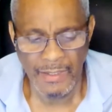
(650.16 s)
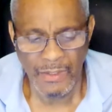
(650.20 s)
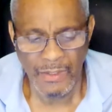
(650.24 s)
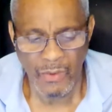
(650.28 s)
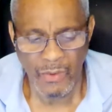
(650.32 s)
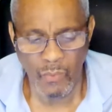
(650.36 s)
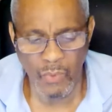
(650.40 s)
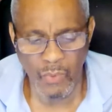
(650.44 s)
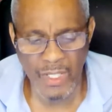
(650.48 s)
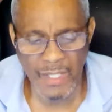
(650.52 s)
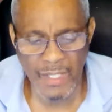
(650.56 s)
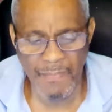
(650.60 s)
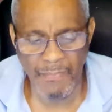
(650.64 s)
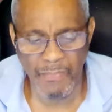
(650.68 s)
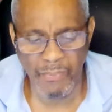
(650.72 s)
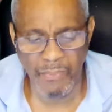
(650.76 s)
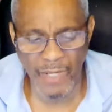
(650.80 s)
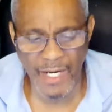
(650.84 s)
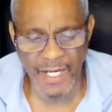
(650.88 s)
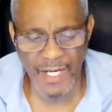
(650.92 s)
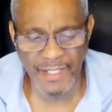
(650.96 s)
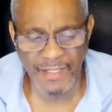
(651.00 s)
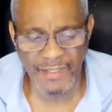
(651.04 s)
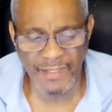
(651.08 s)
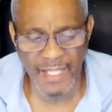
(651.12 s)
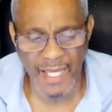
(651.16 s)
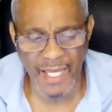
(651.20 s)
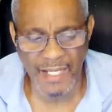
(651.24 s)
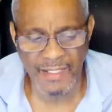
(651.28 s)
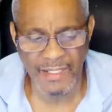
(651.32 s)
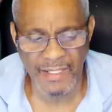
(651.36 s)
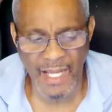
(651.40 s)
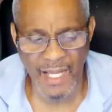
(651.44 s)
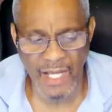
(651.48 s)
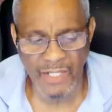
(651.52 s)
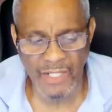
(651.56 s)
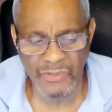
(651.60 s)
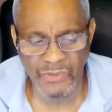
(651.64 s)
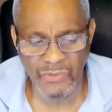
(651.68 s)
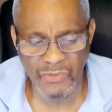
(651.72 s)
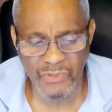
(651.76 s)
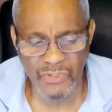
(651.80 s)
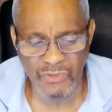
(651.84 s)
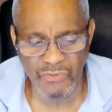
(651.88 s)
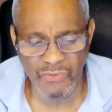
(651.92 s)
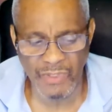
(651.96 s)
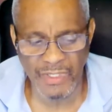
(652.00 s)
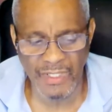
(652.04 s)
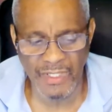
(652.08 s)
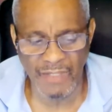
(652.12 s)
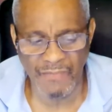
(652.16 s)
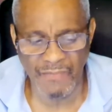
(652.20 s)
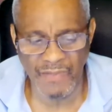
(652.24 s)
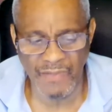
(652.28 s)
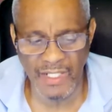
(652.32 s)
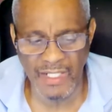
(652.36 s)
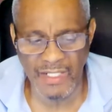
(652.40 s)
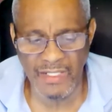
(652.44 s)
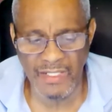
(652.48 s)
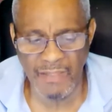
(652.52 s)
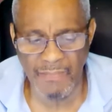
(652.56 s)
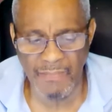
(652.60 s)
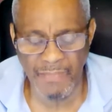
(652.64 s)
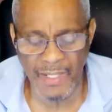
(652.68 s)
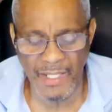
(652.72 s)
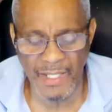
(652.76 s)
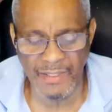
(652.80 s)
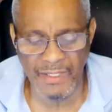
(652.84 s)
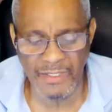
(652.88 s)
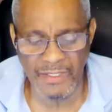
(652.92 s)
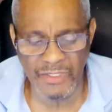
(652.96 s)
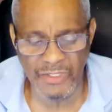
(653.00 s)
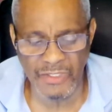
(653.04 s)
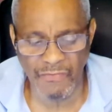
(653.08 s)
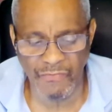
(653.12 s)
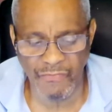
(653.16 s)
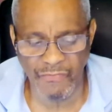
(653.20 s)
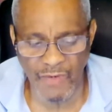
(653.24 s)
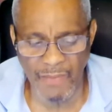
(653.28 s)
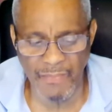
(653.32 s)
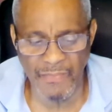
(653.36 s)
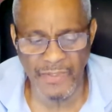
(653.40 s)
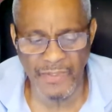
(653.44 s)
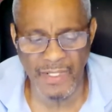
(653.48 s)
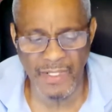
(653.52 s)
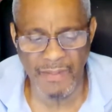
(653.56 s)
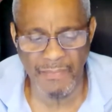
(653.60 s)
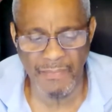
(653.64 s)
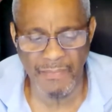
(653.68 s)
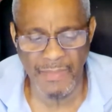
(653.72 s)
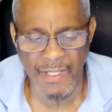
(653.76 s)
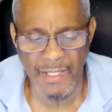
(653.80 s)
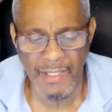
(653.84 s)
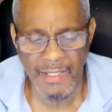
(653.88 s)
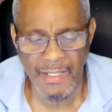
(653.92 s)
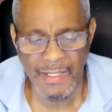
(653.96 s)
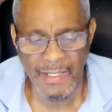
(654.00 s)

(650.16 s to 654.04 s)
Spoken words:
we break that natural string of independence from them